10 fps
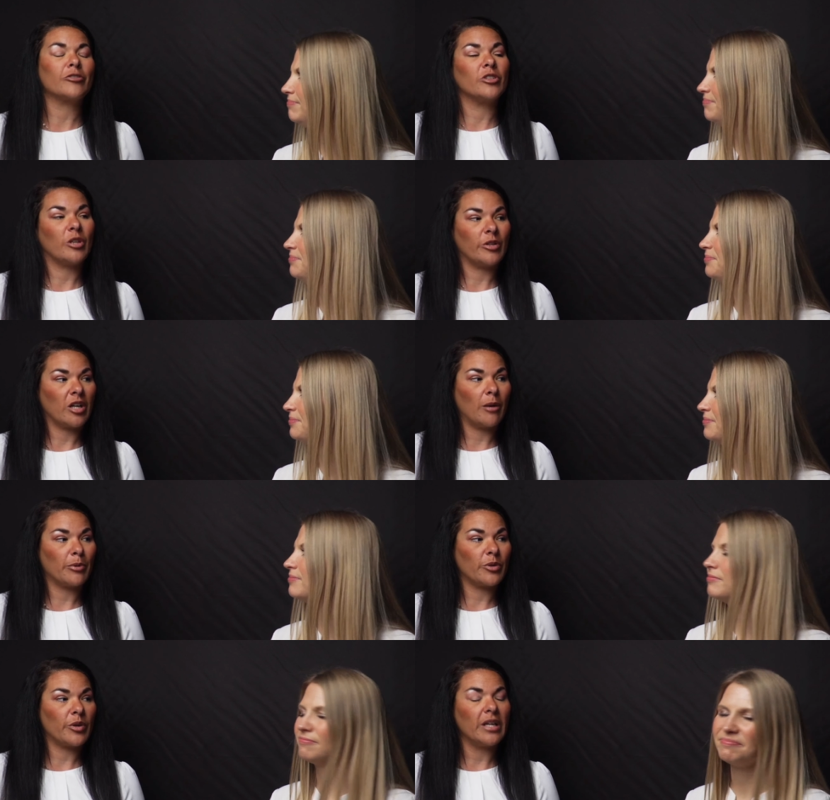Speaker 1: mm-hmm. alone in
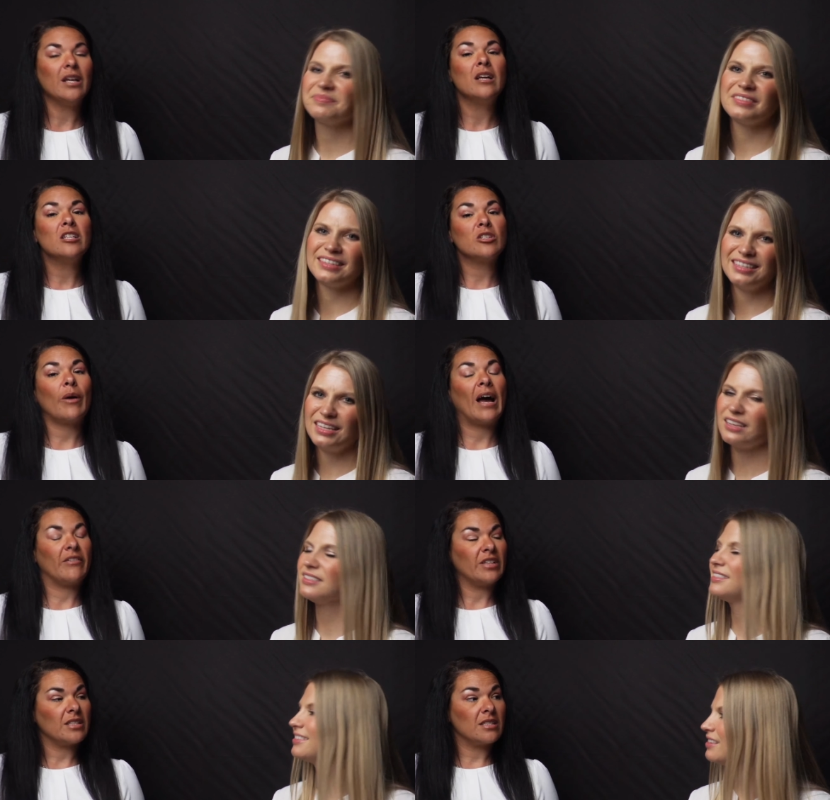operatory. So yes.
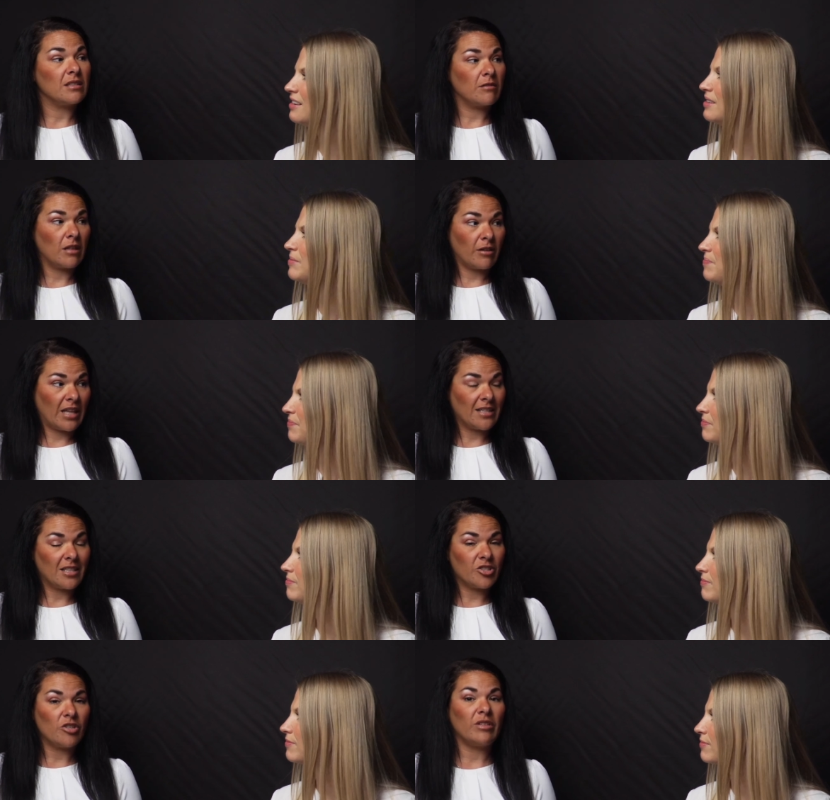having the, the things
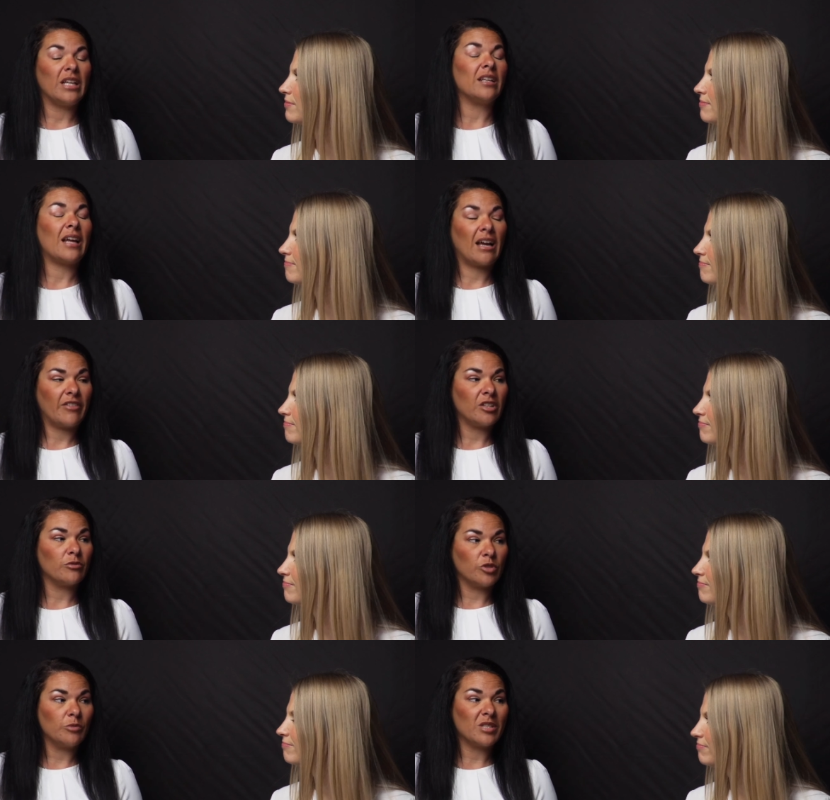that you need and having the
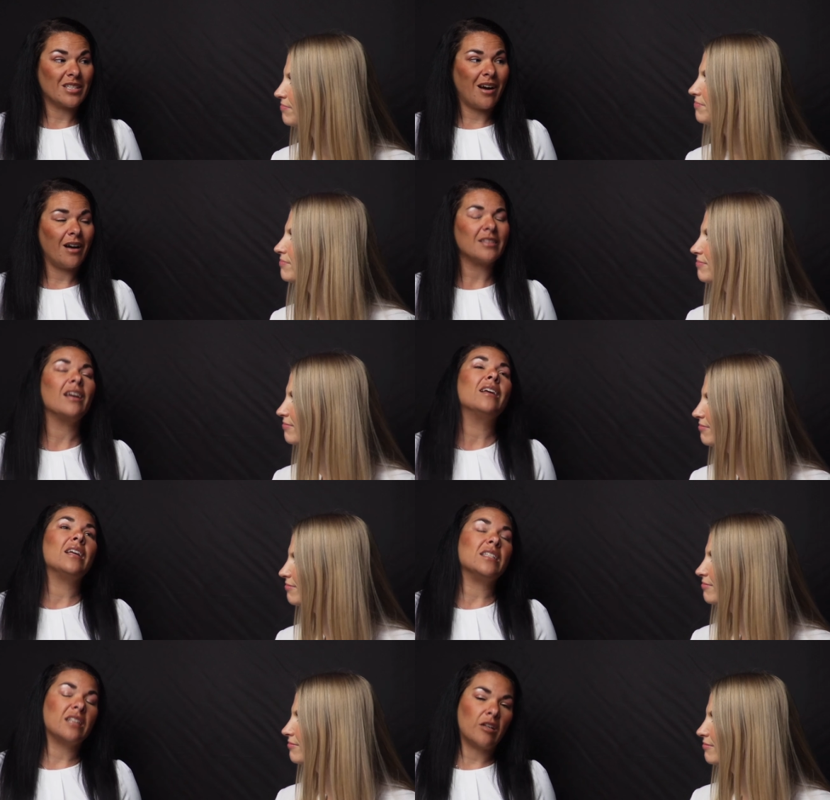room stocked
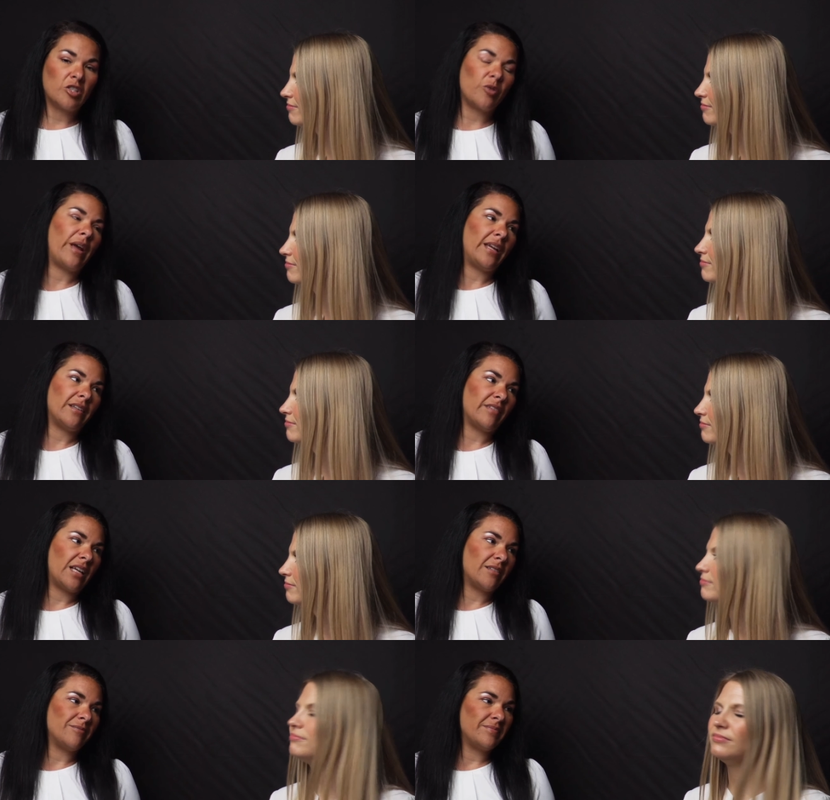is going to aid in
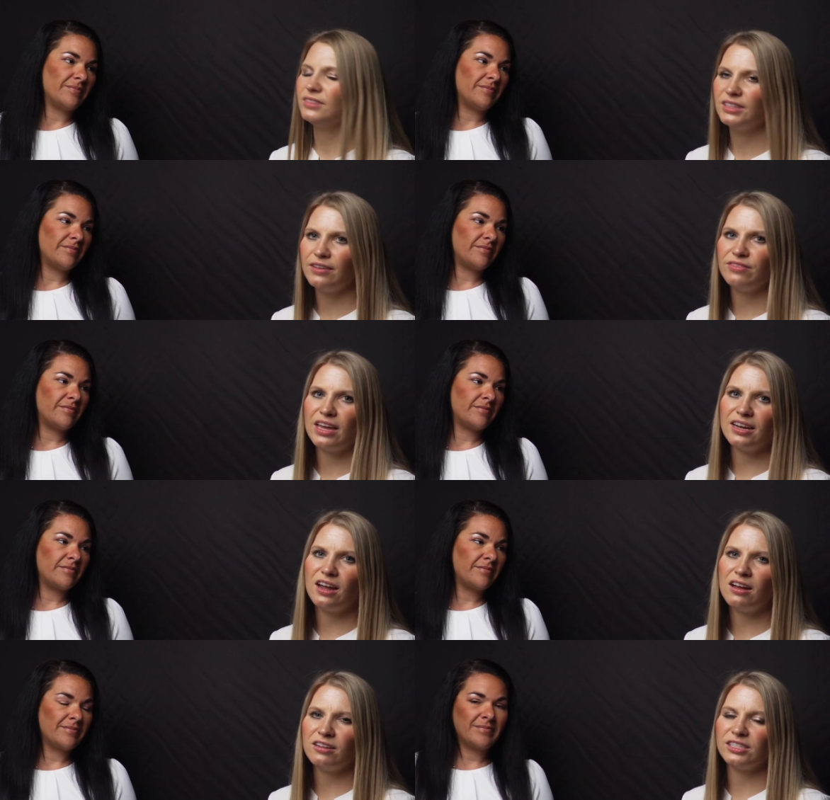that.
Speaker 2: Love that.
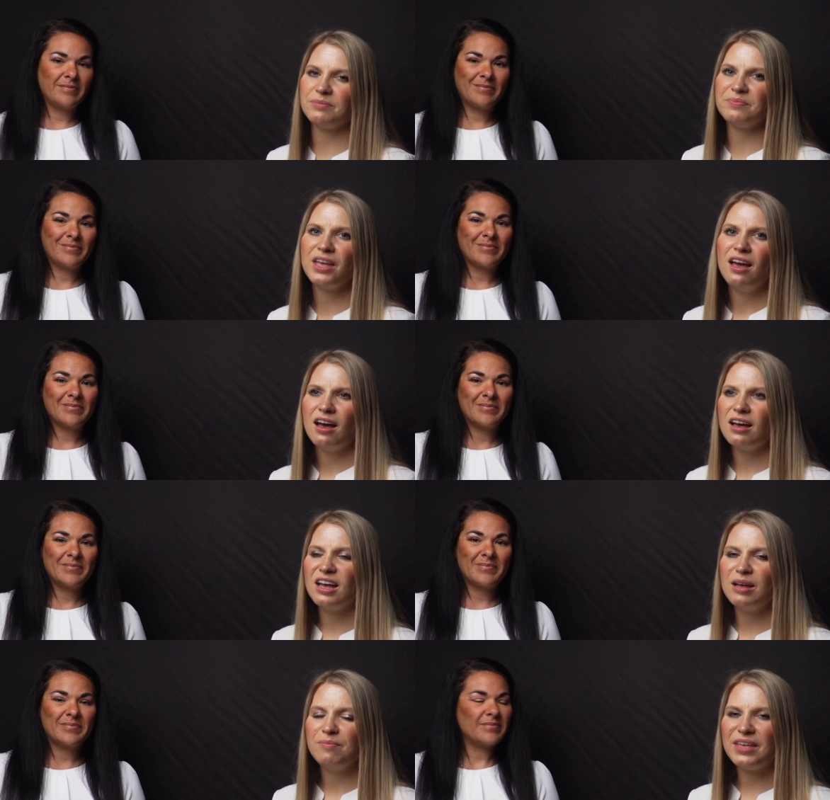Awesome.
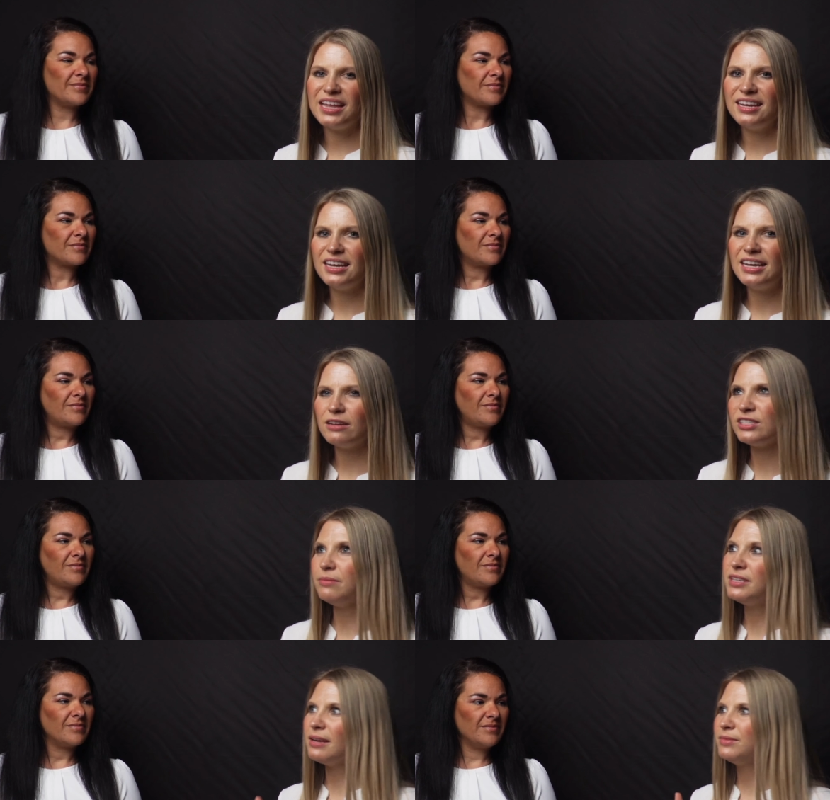Um, and now
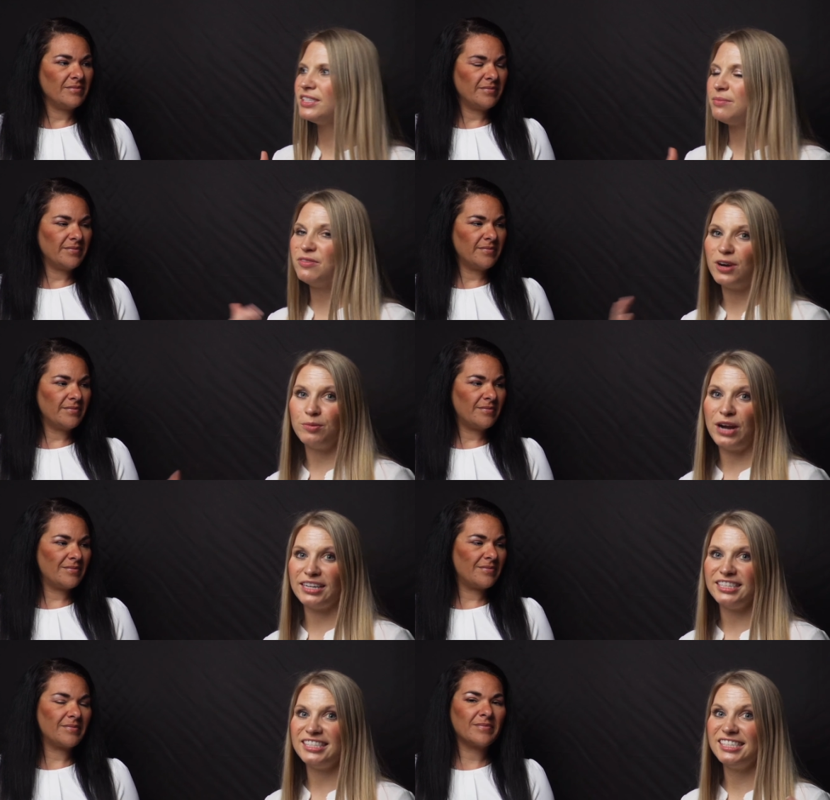sometimes some of our
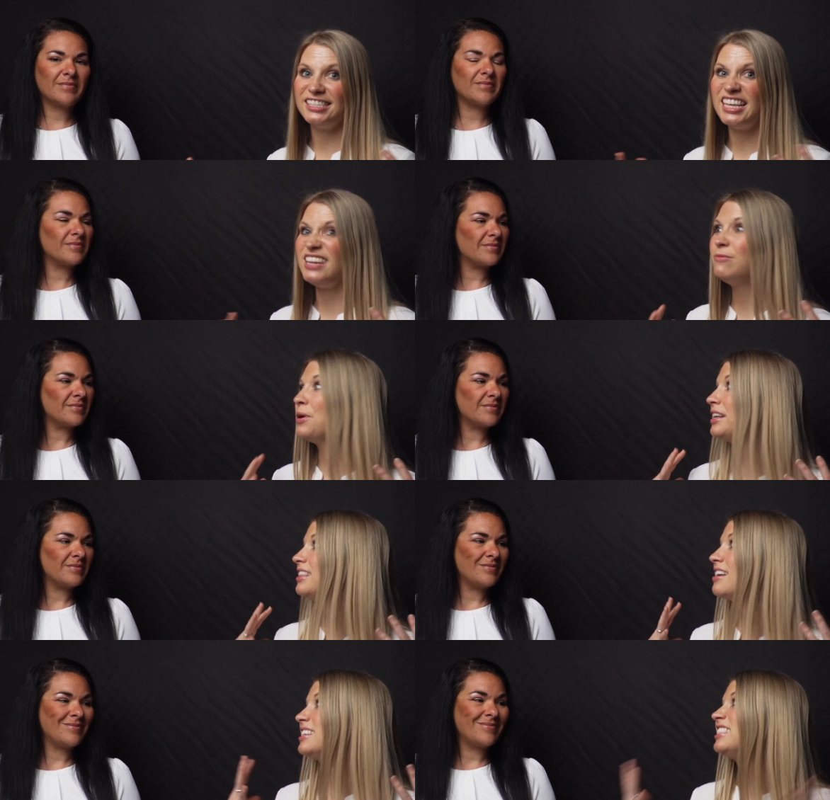practices, they want a
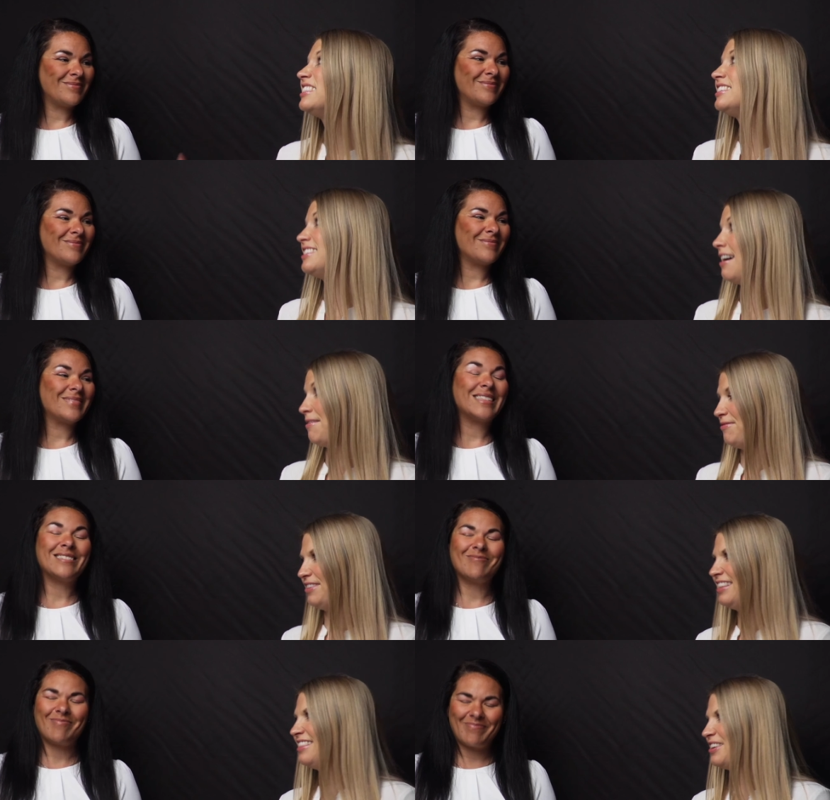lot of stuff in their